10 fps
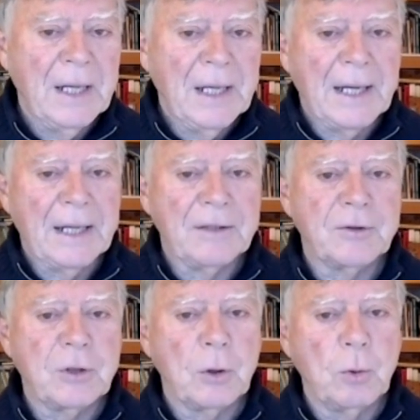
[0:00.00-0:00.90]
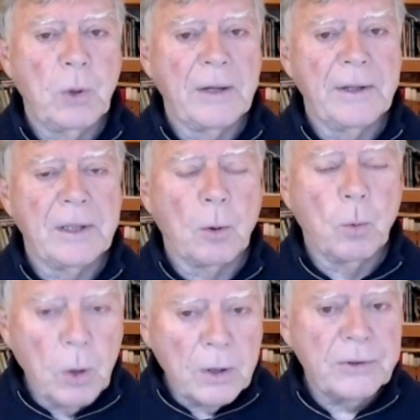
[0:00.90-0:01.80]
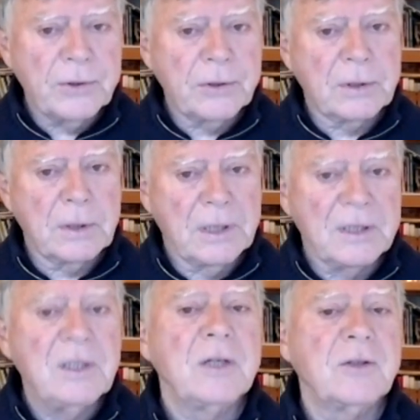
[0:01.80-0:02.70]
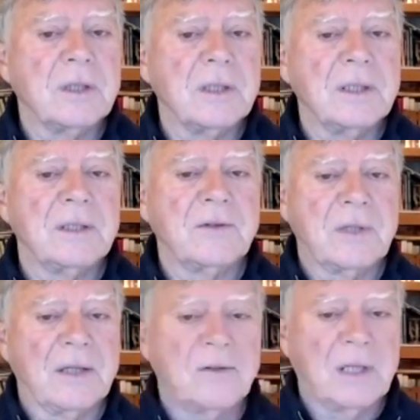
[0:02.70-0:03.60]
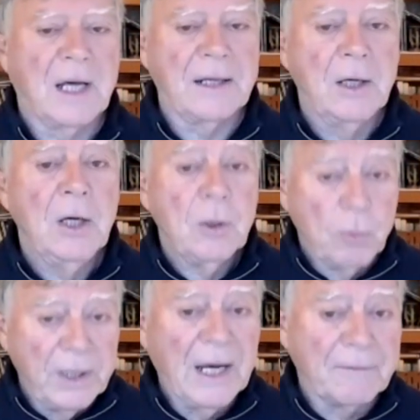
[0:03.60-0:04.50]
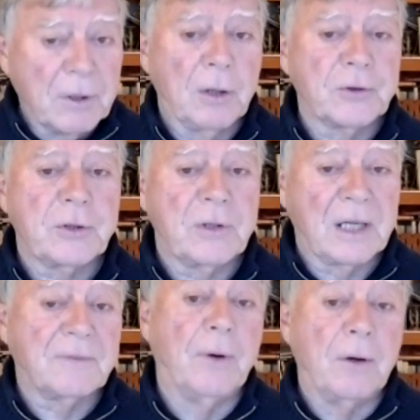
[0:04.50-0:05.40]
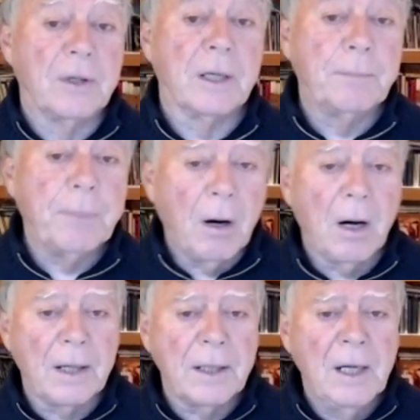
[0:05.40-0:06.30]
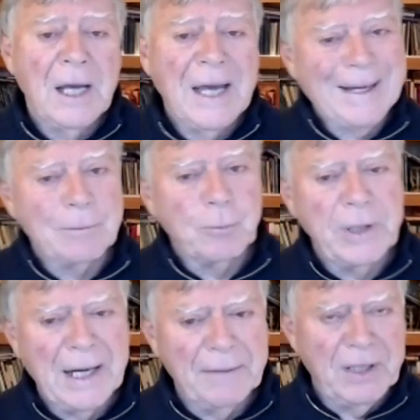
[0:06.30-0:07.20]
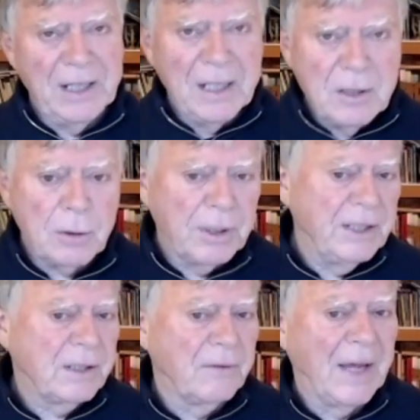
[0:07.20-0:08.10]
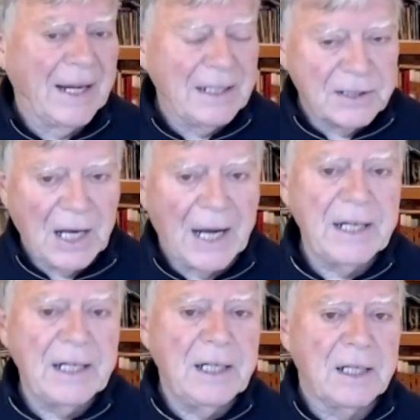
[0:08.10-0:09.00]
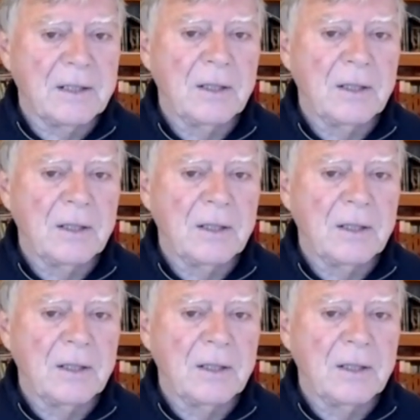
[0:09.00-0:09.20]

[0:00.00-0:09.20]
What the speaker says: And so we're in a worse condition in the sense that we have culture that's falling apart, and we have the increase of anxiety and